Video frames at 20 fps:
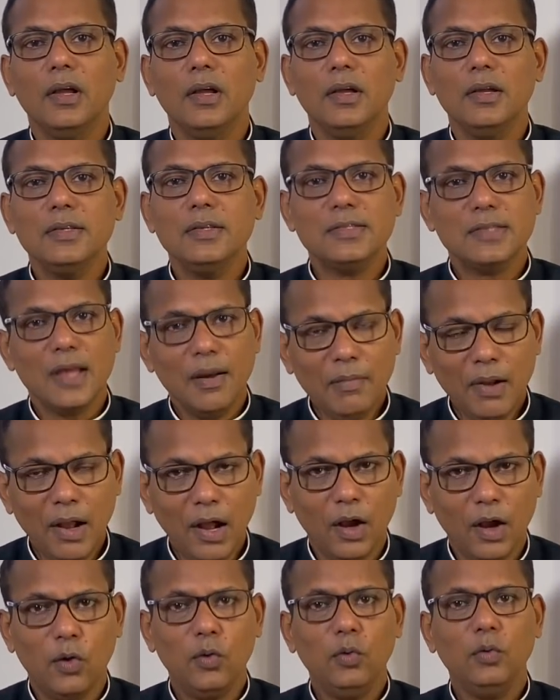
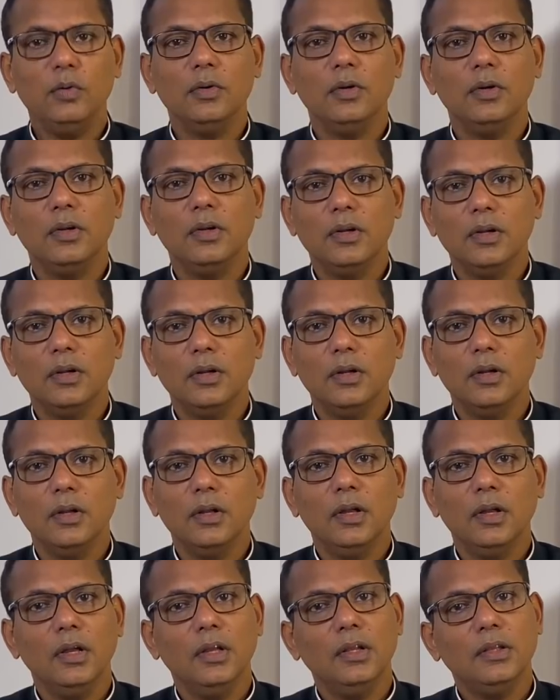Somehow,
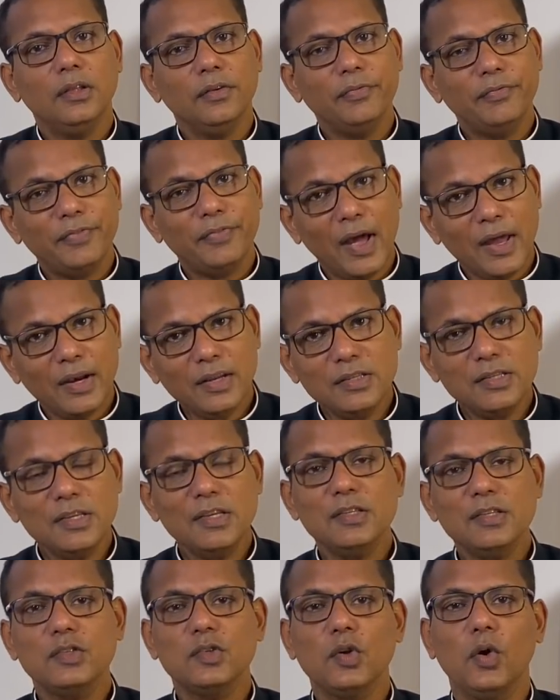the
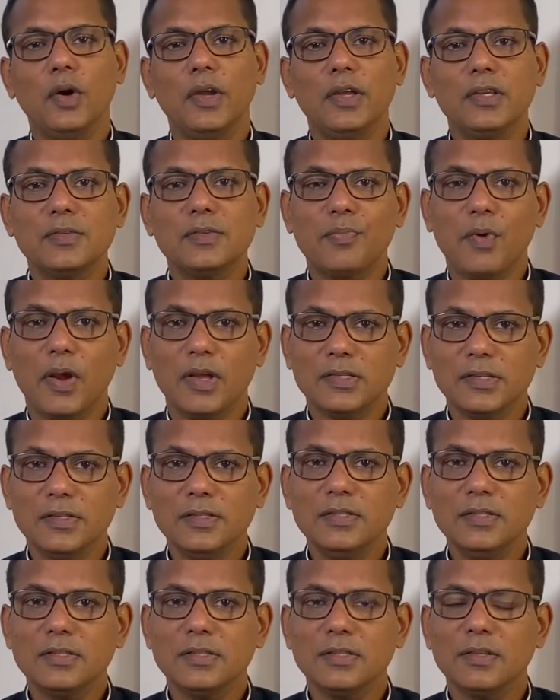Pharisees saw his
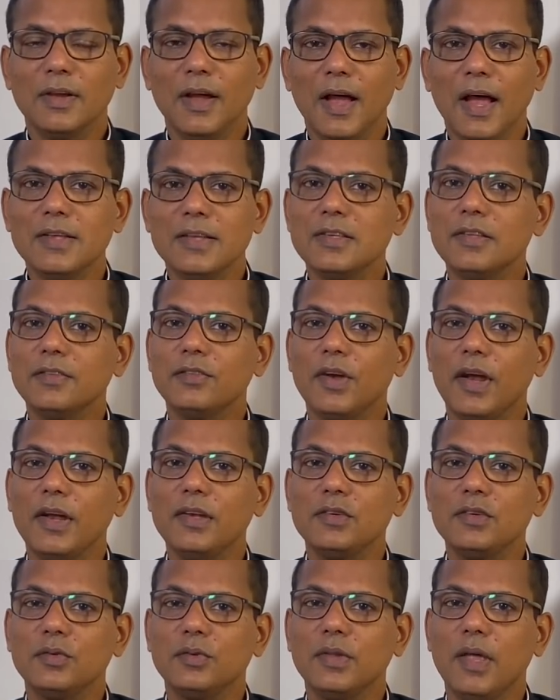presence as a
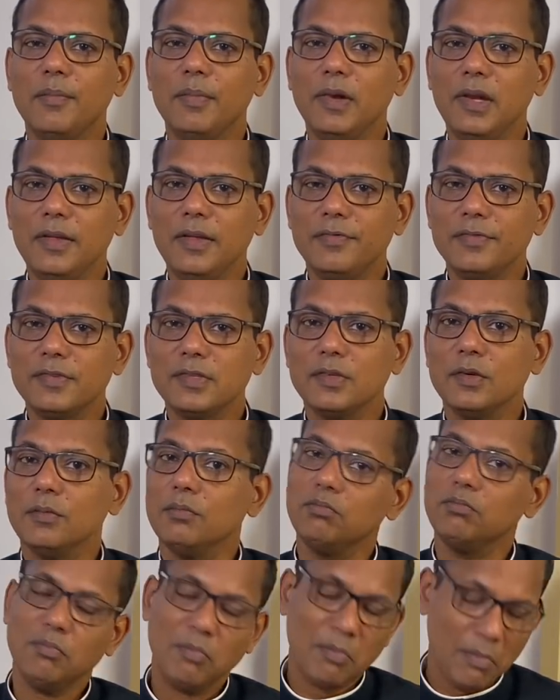threat to their beliefs
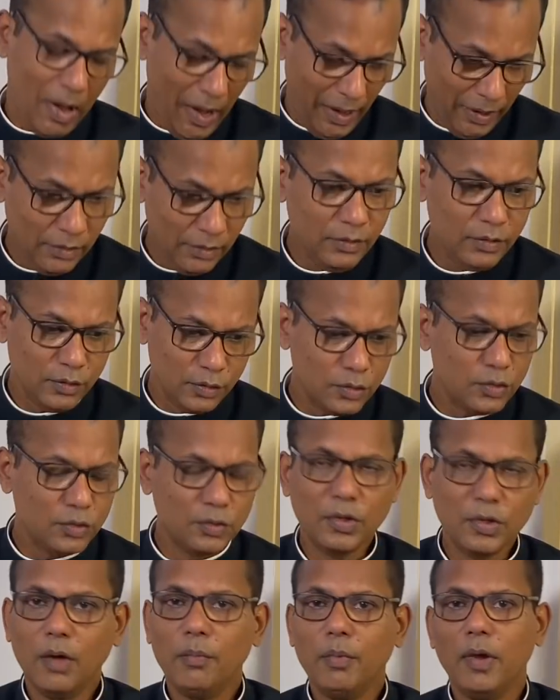and to
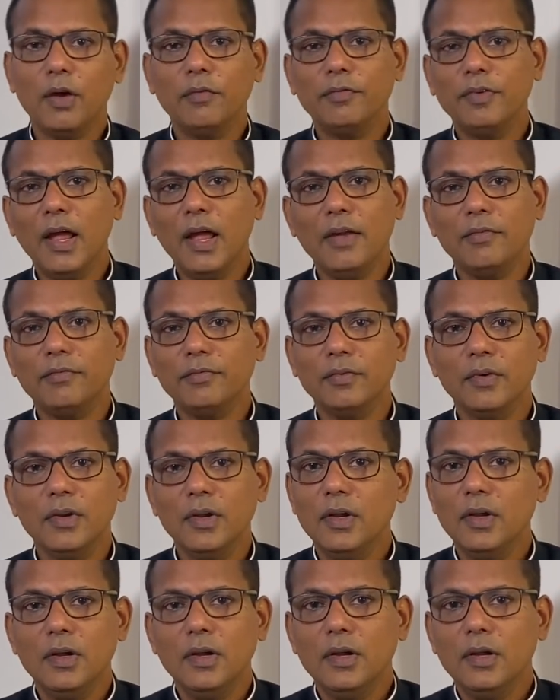their way of life.
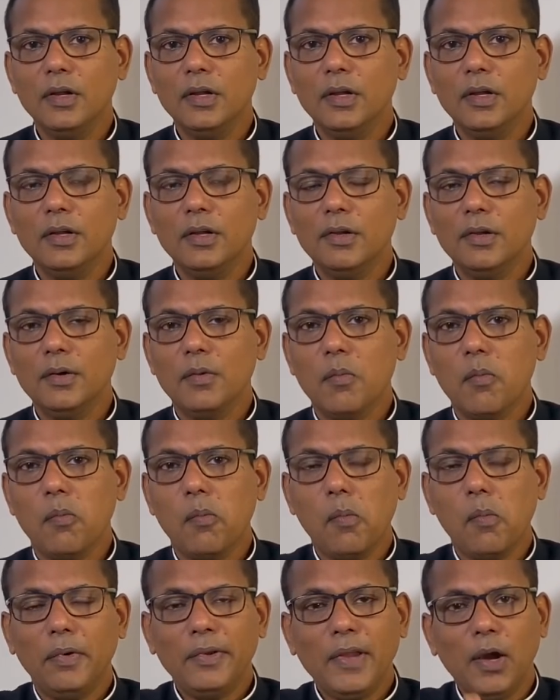
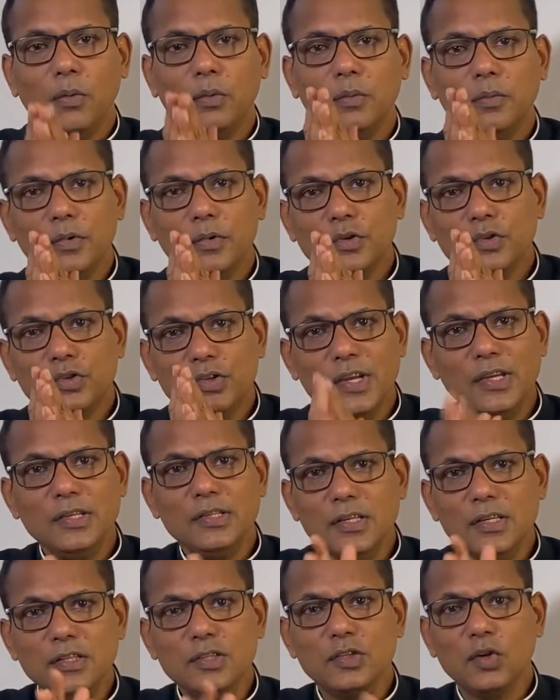Now,
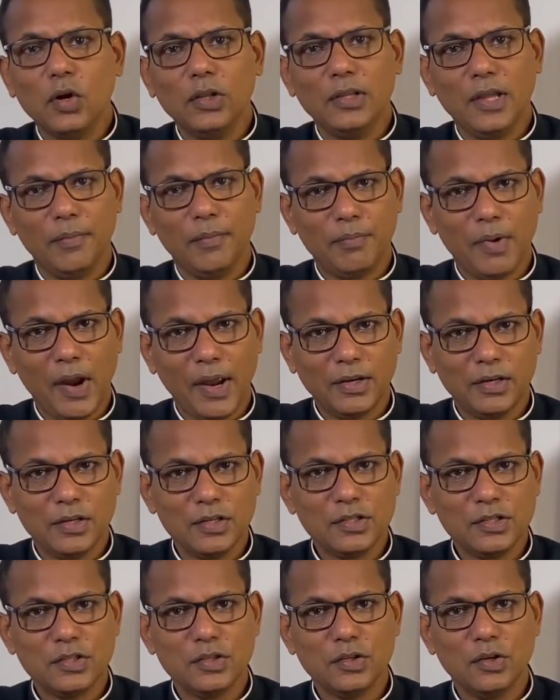Jesus saw their
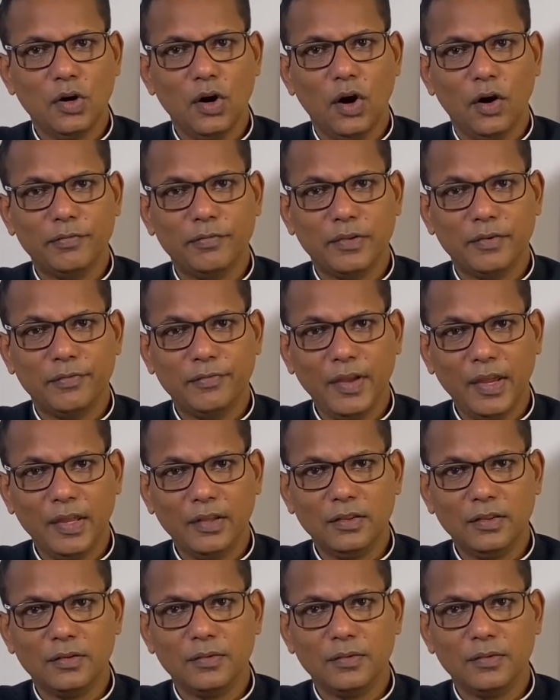practice of the faith,